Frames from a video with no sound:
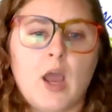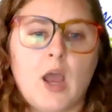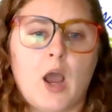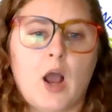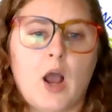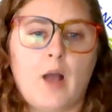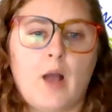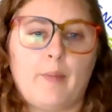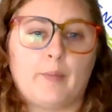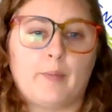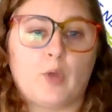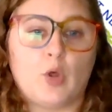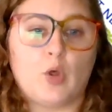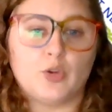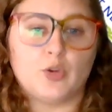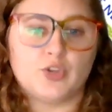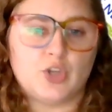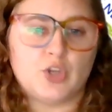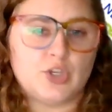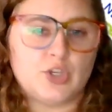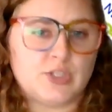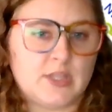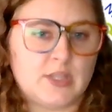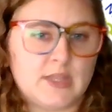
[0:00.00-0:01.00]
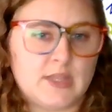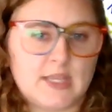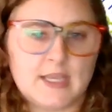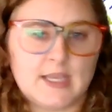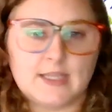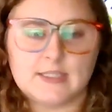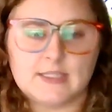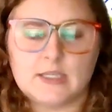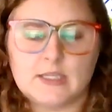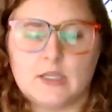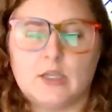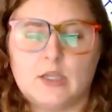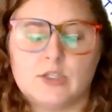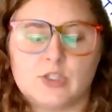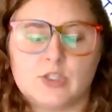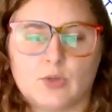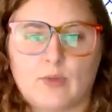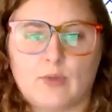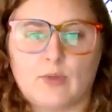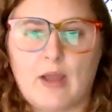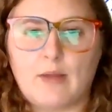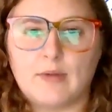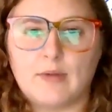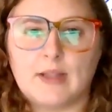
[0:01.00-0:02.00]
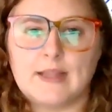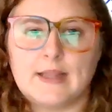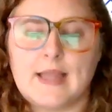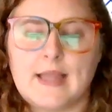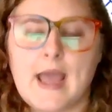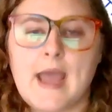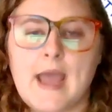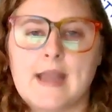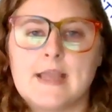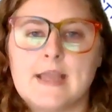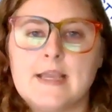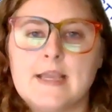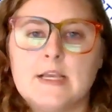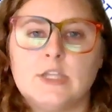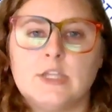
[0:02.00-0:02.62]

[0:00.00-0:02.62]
um, cultures and things surrounding that.